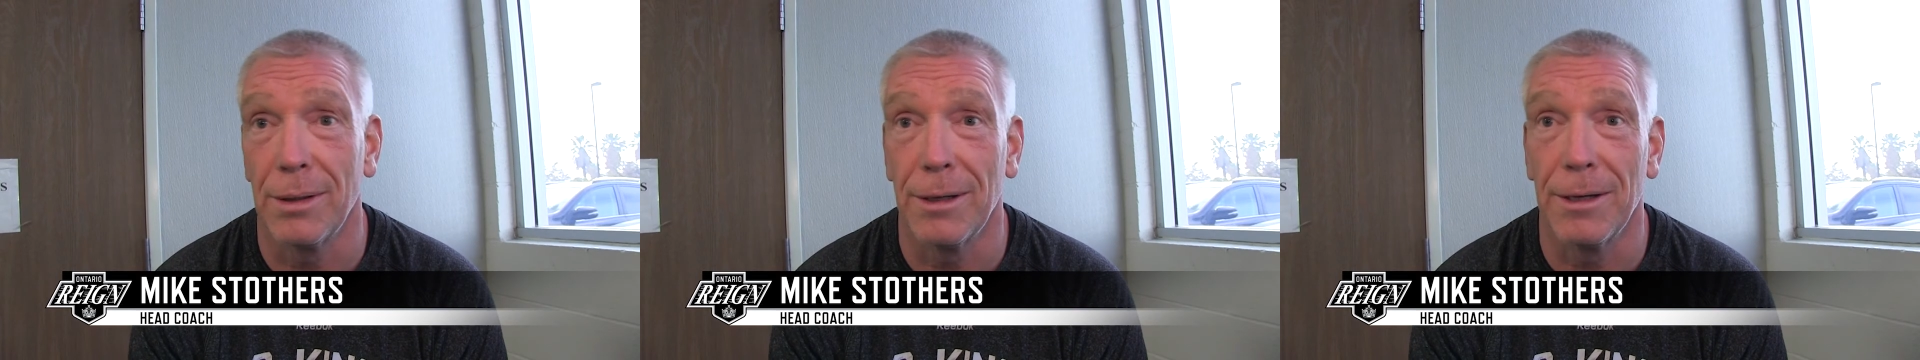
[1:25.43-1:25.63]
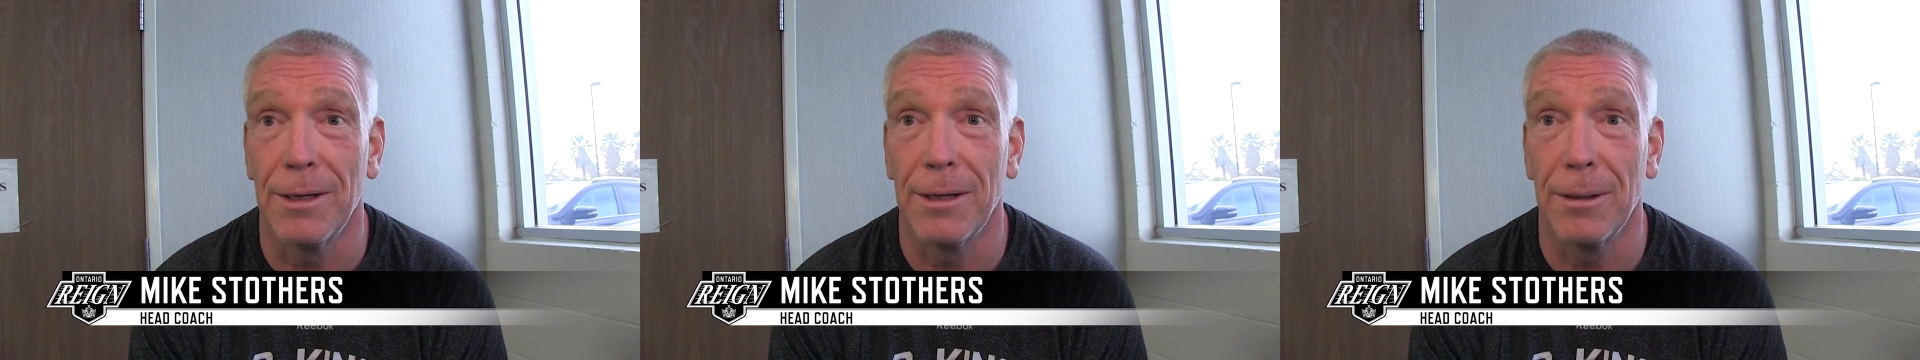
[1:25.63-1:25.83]

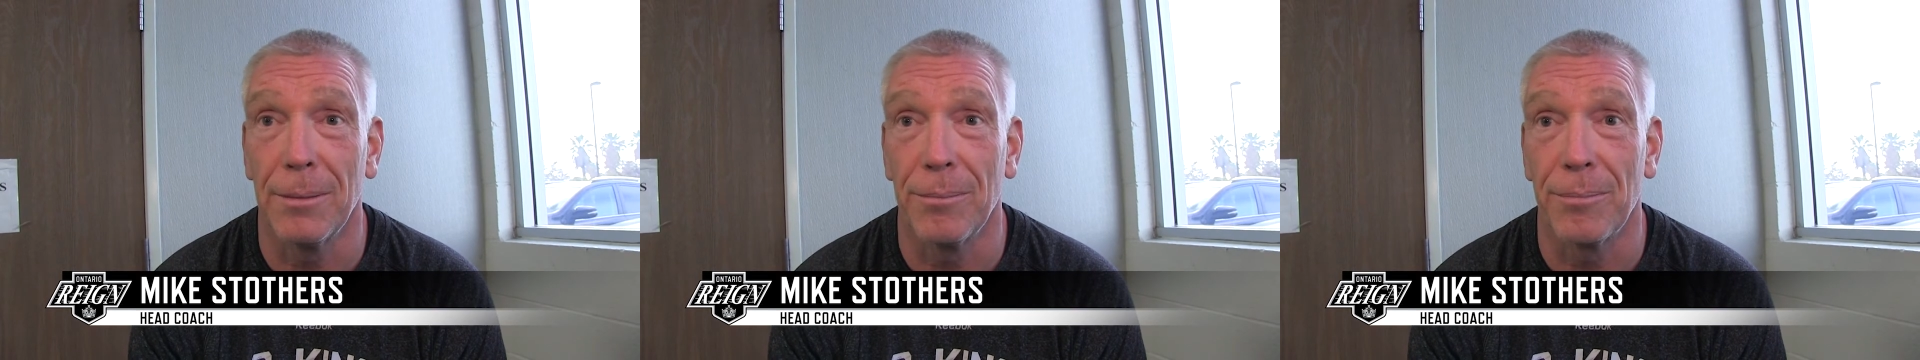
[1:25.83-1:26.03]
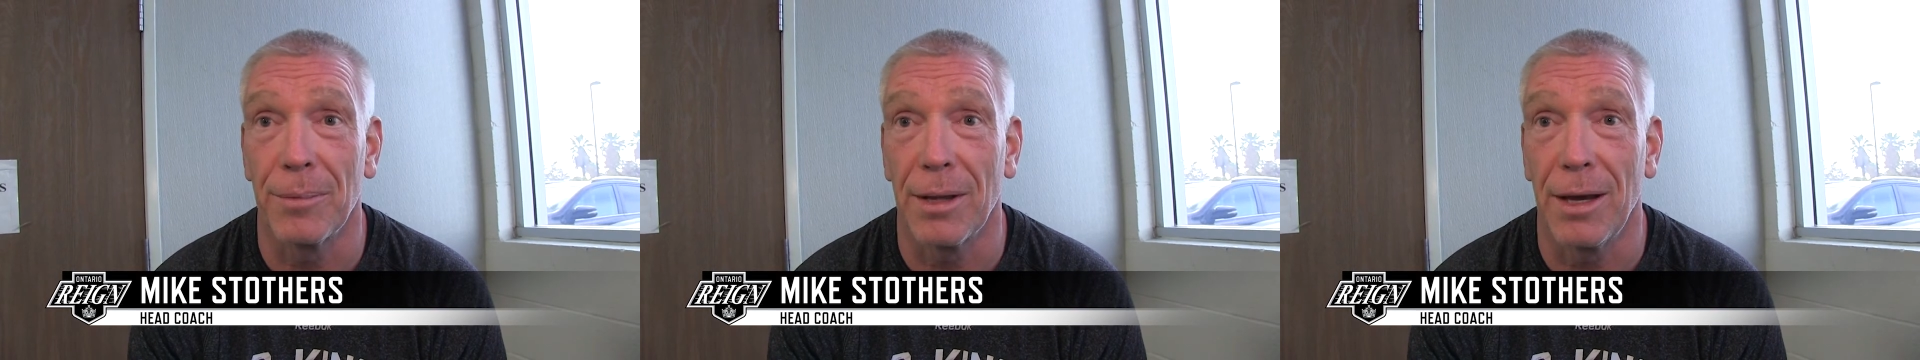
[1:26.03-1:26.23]
Uh,
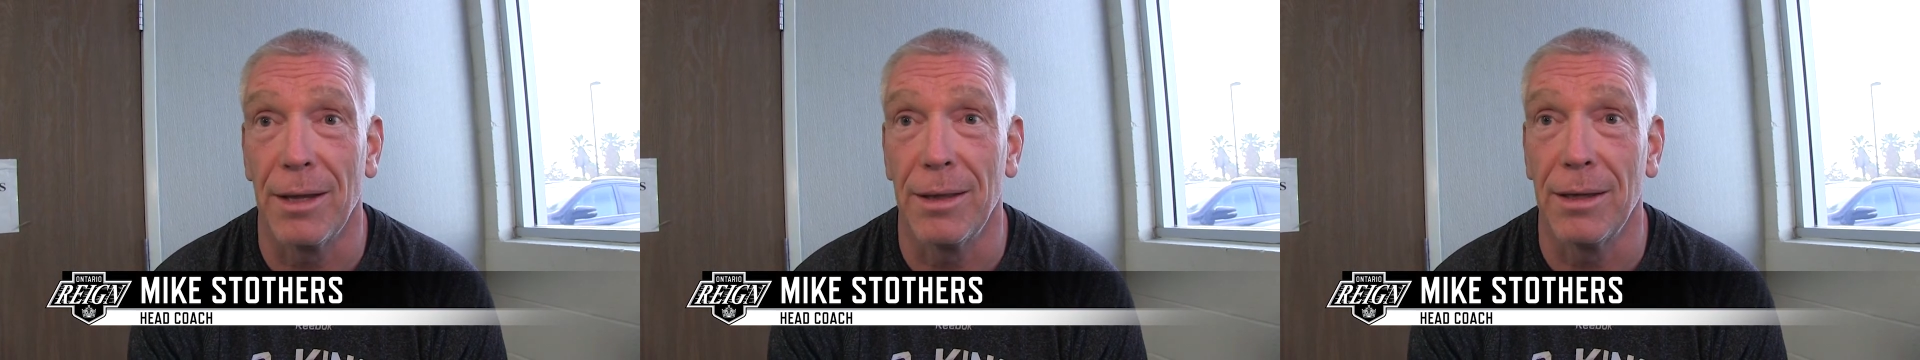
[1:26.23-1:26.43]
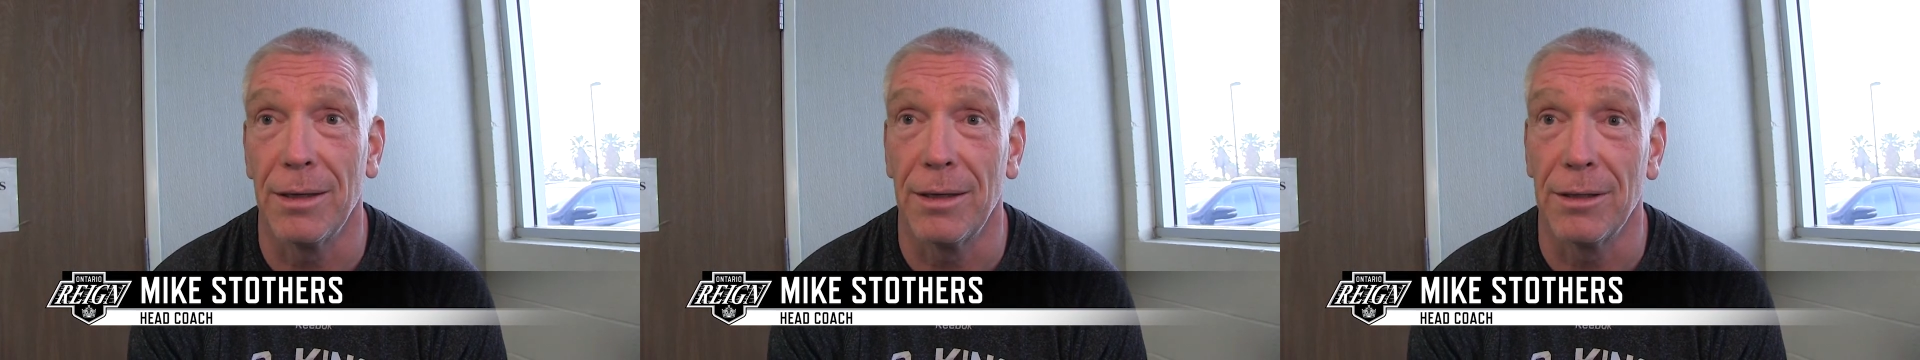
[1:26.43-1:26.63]

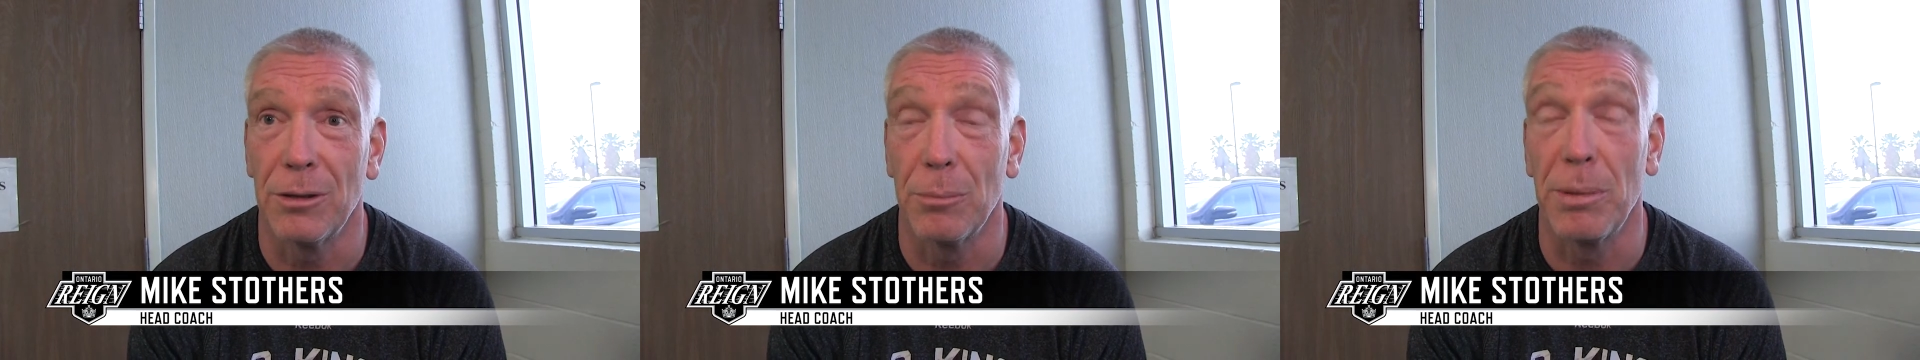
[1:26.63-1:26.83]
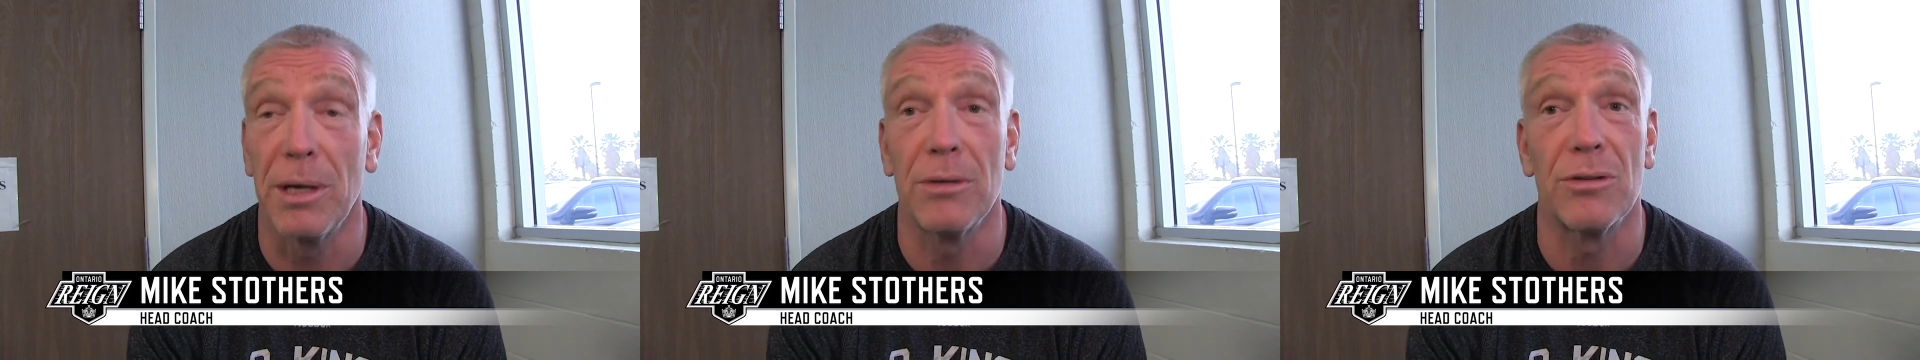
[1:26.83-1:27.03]
think it
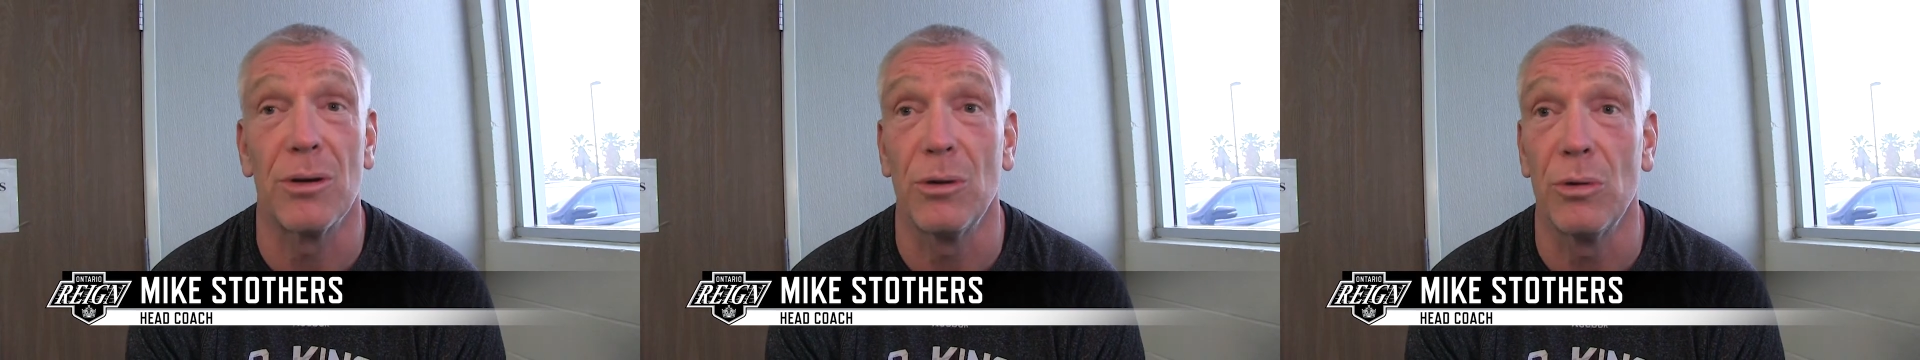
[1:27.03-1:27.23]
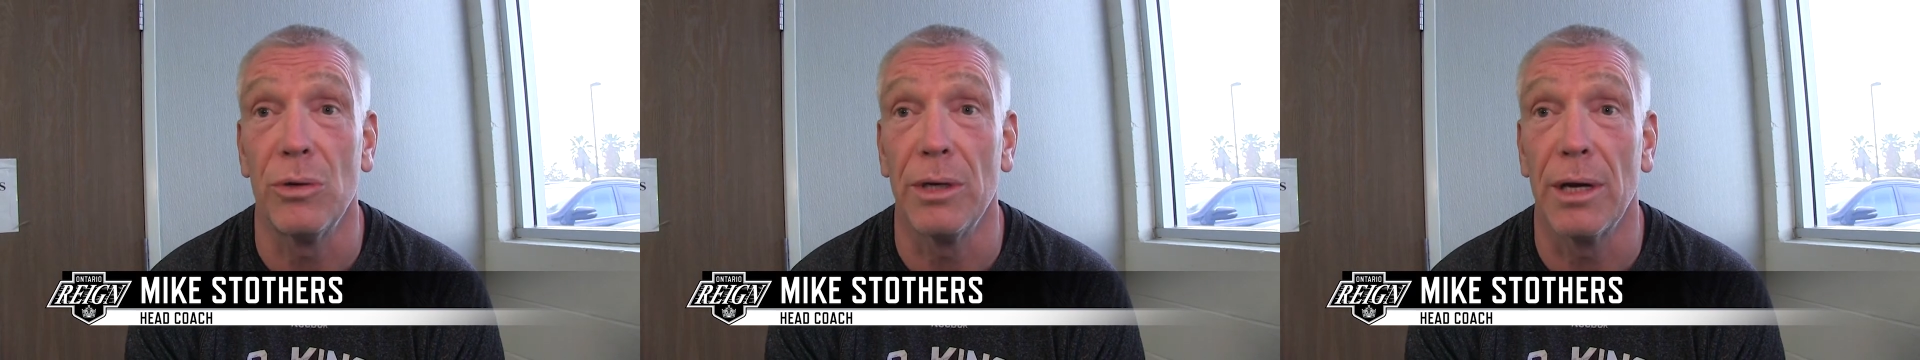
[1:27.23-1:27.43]
depends
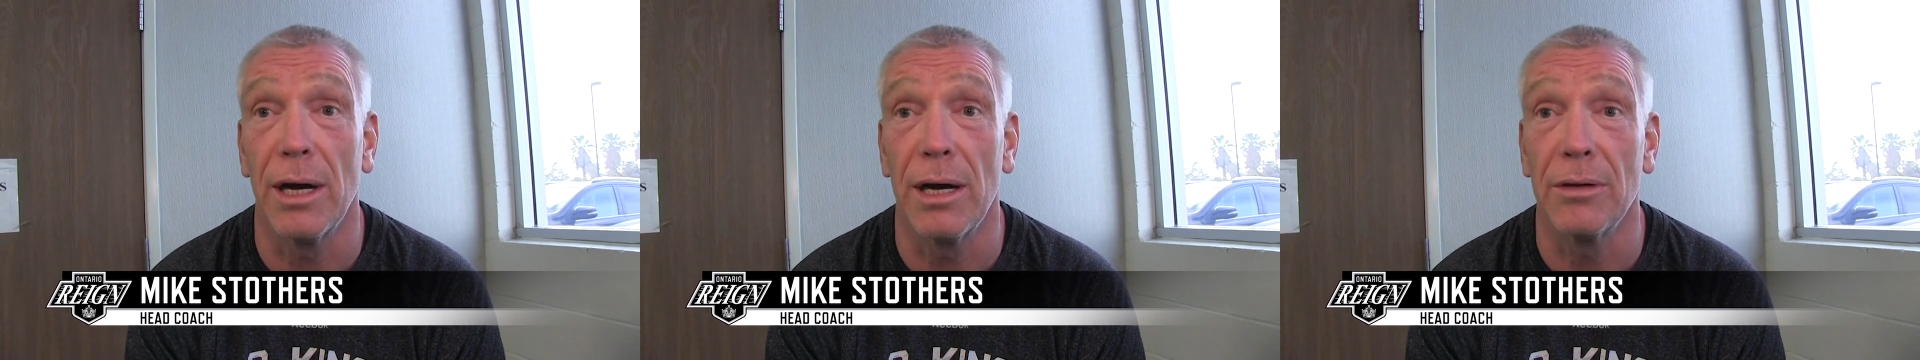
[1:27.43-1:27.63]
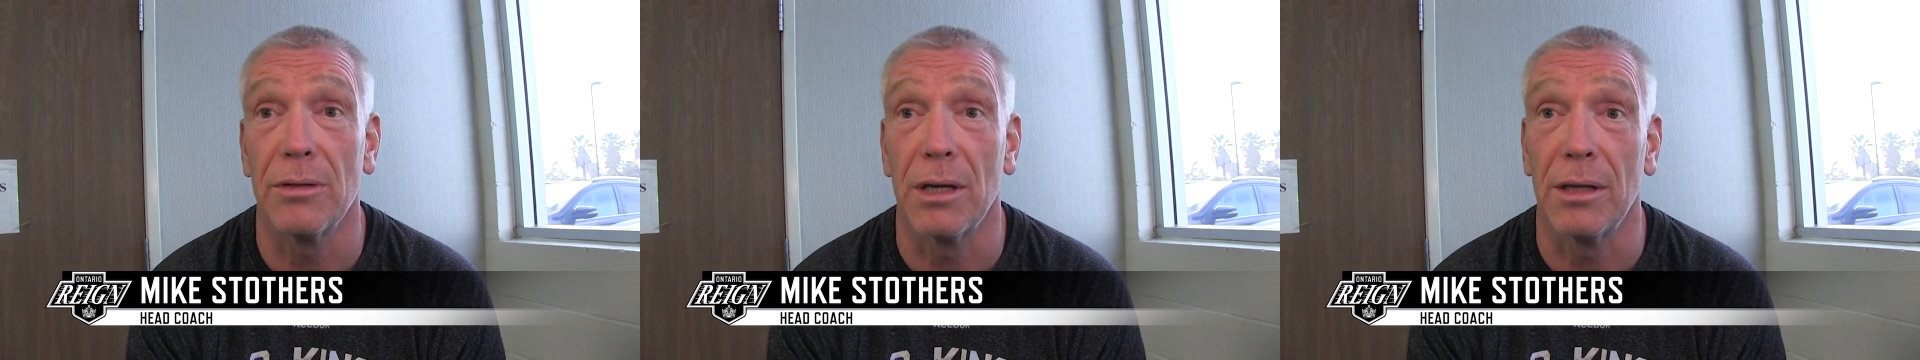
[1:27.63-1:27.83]
on who you
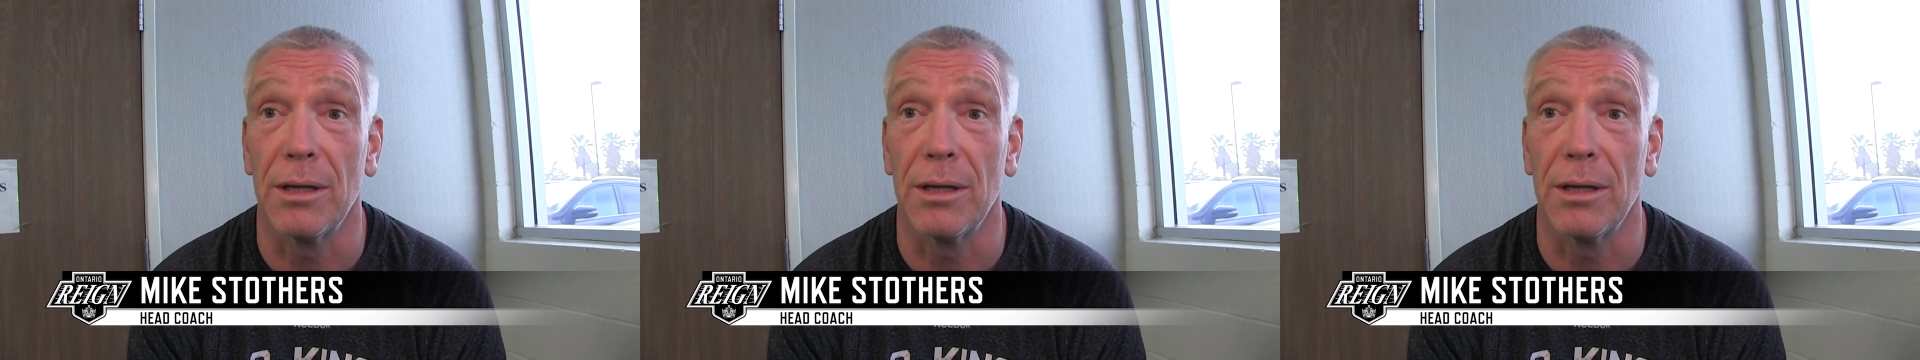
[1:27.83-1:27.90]
ask.